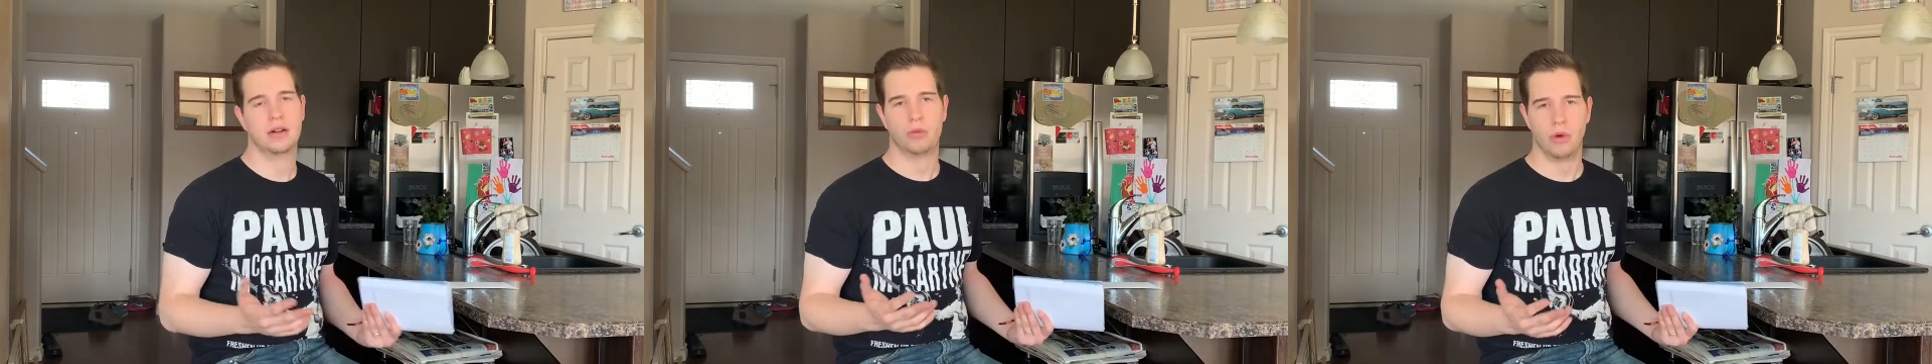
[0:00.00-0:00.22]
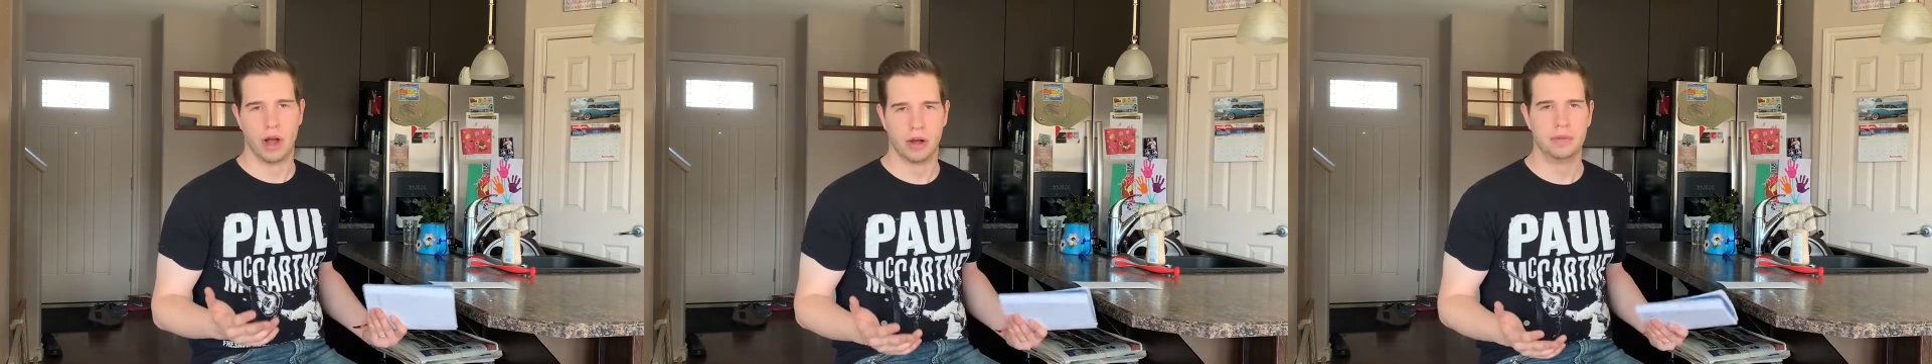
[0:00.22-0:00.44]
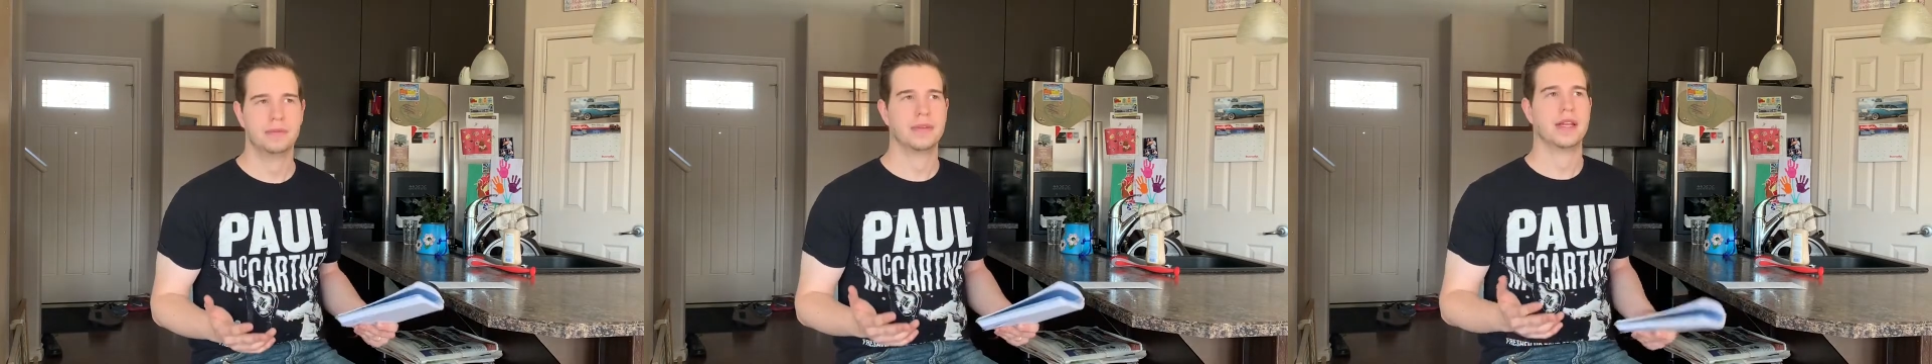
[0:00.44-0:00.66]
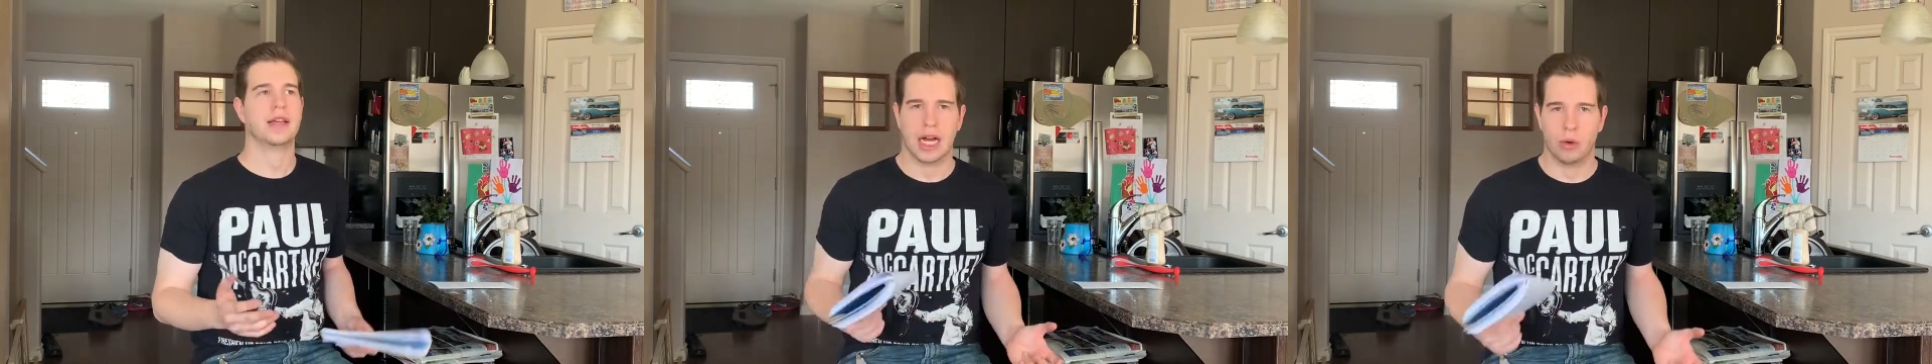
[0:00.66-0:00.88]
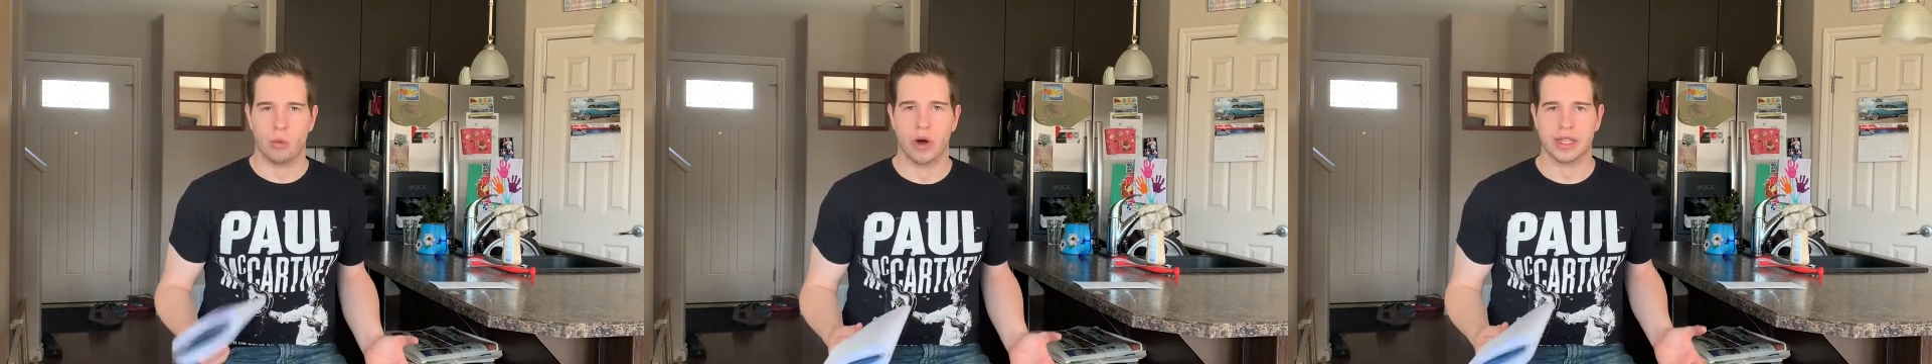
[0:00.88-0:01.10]
Well,
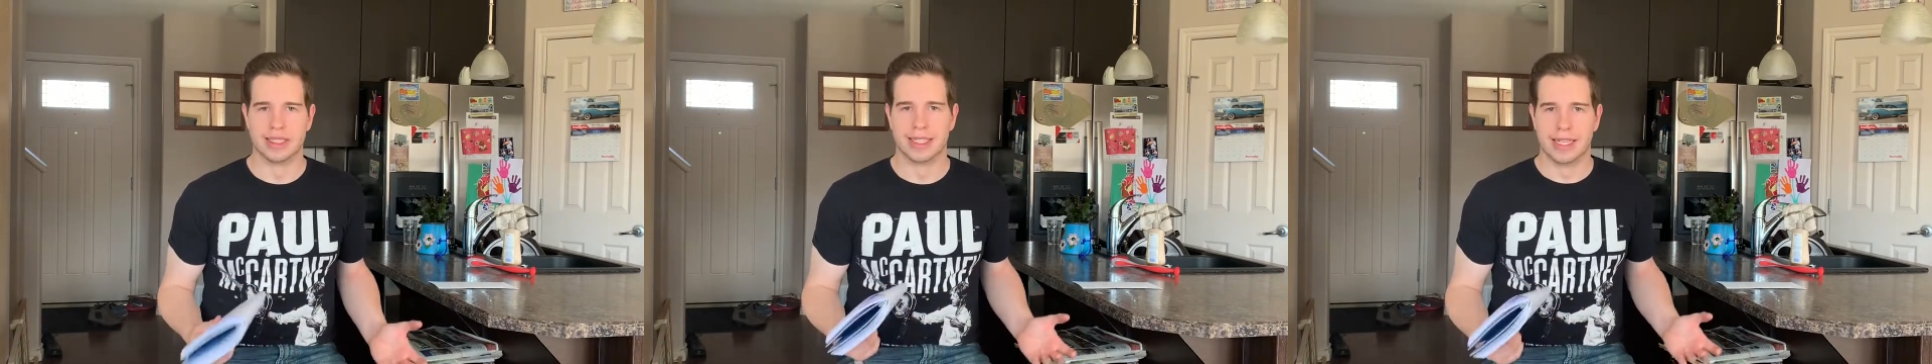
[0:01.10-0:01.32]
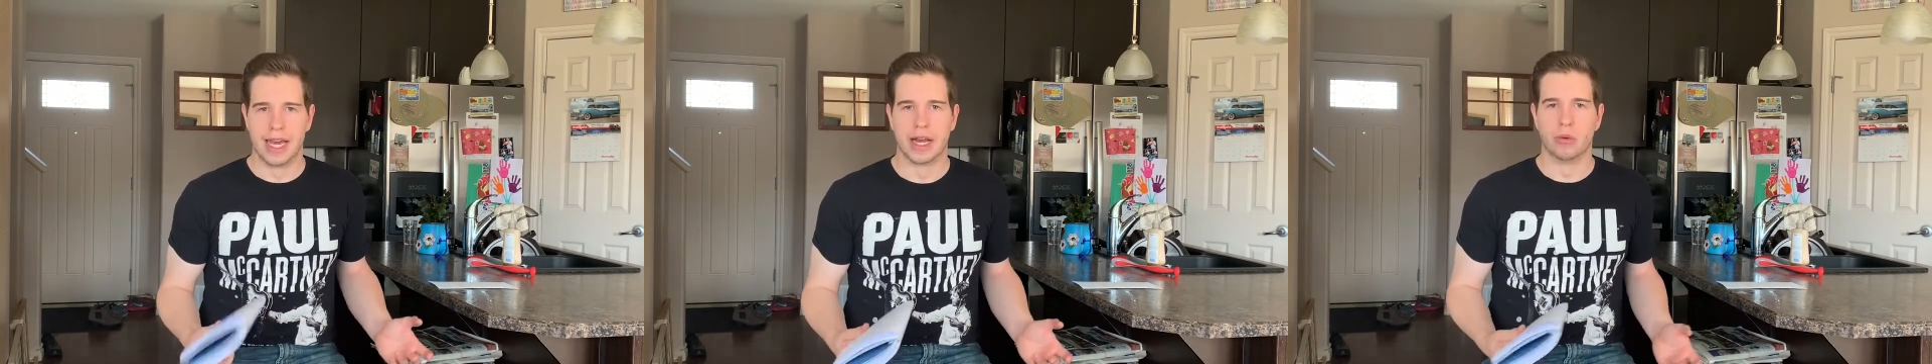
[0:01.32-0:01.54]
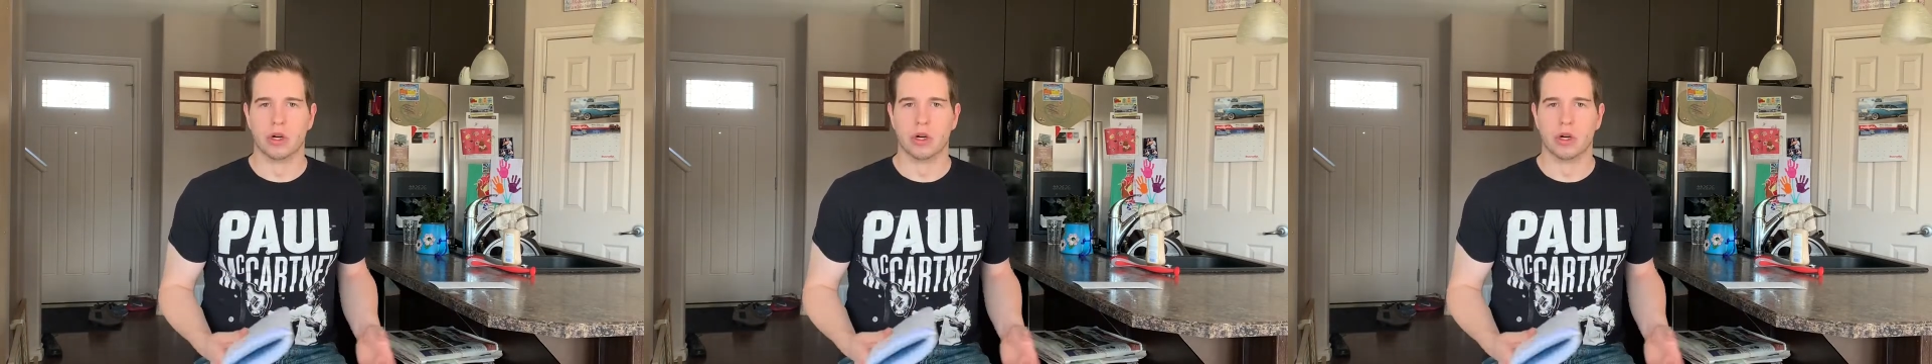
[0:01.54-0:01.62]
once again,